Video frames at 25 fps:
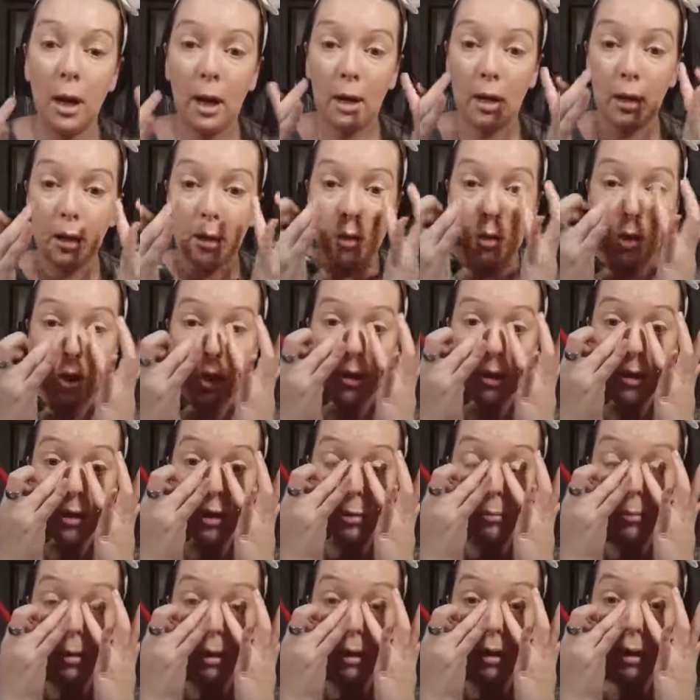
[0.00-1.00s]
I usually
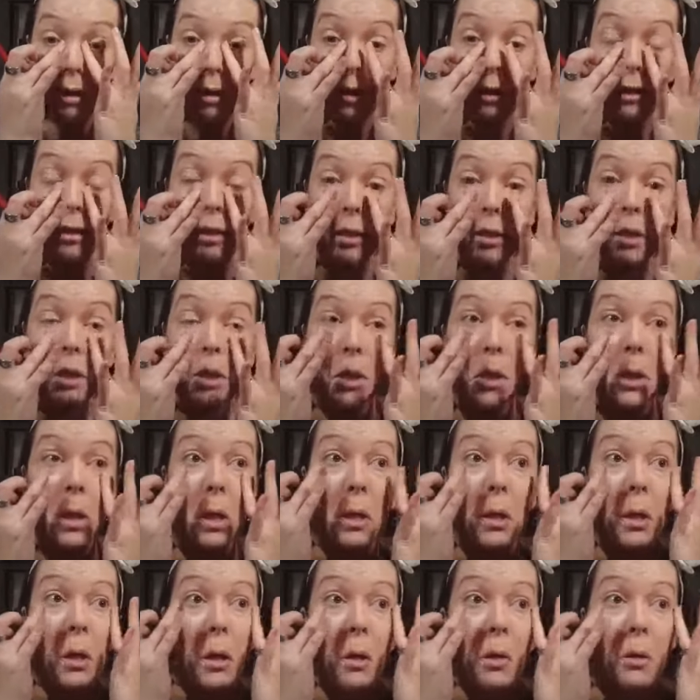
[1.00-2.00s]
do my eyes
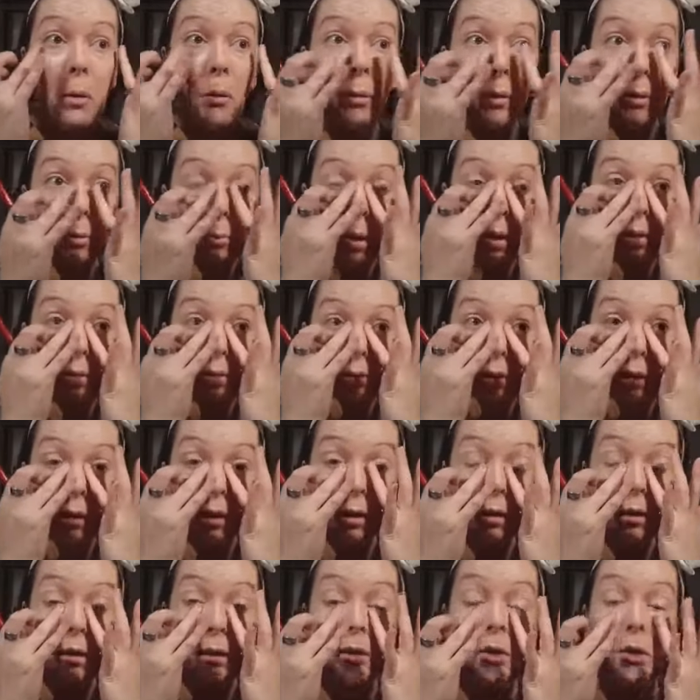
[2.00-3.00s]
with my
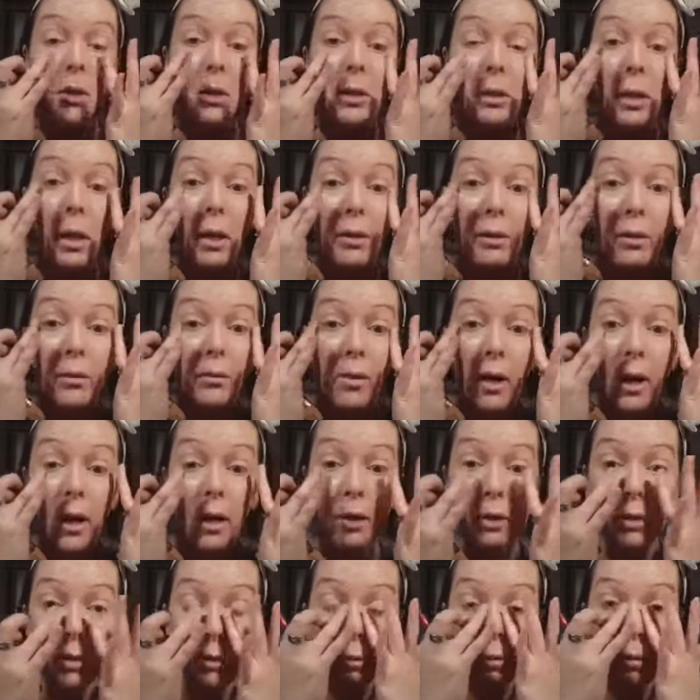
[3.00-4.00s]
fingers and then the
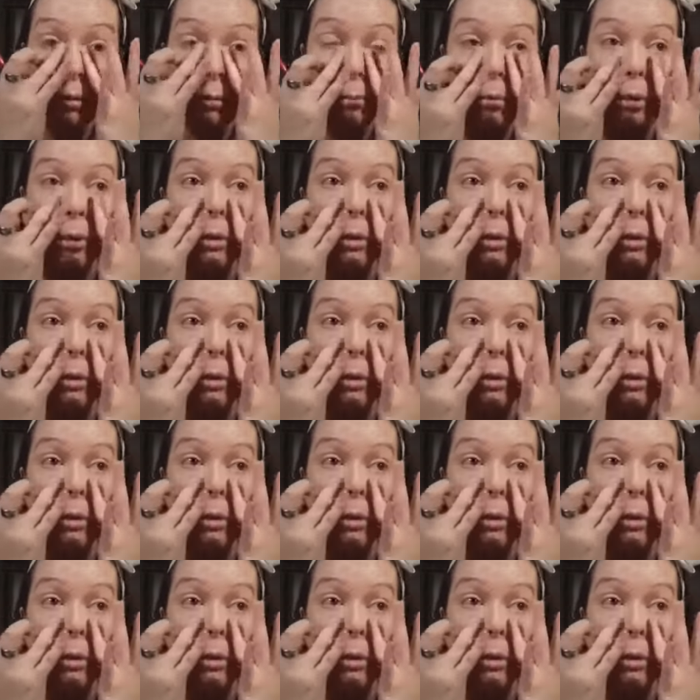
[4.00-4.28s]
rest with a